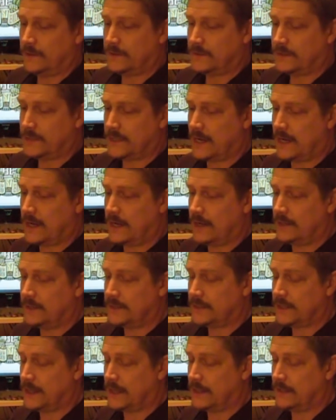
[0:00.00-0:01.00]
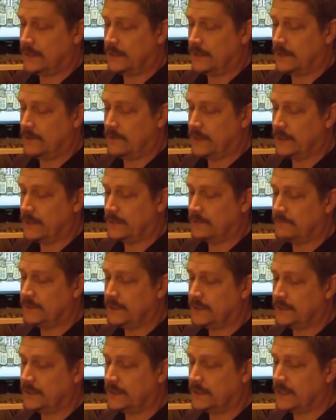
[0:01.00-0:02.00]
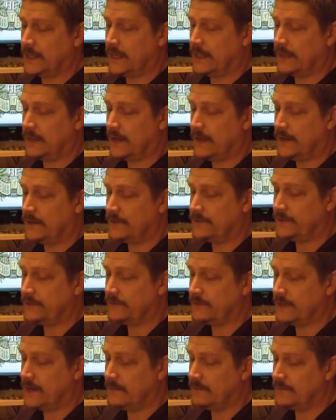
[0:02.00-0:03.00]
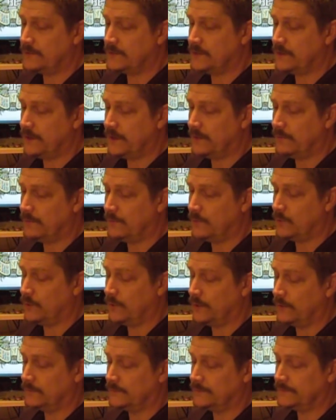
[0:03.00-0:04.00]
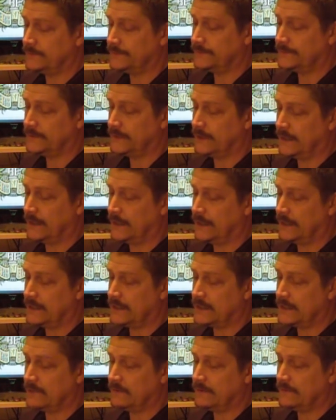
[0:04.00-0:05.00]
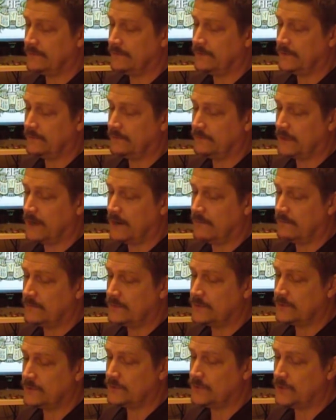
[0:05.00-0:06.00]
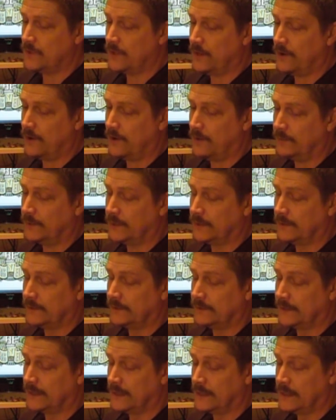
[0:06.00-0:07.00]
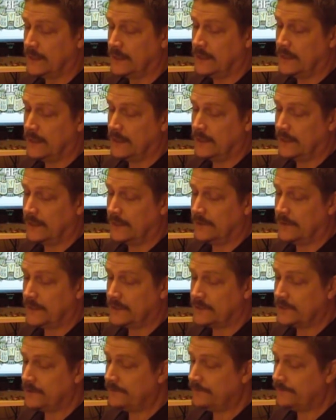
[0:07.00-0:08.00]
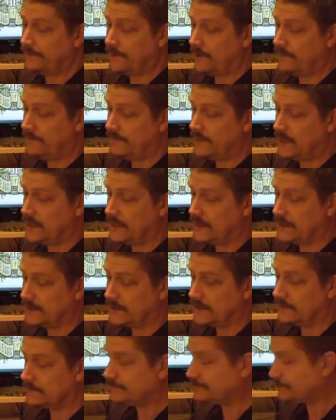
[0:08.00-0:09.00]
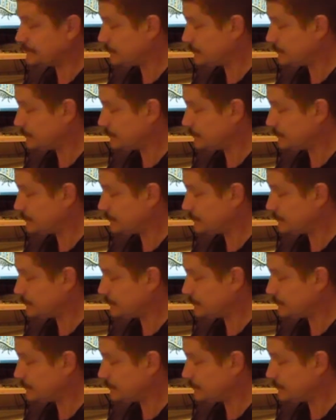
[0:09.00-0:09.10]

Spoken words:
SARS and Goldings mixed together, 100 grams during the boil, and 75 grams dry hopped, and the US-05 yeast.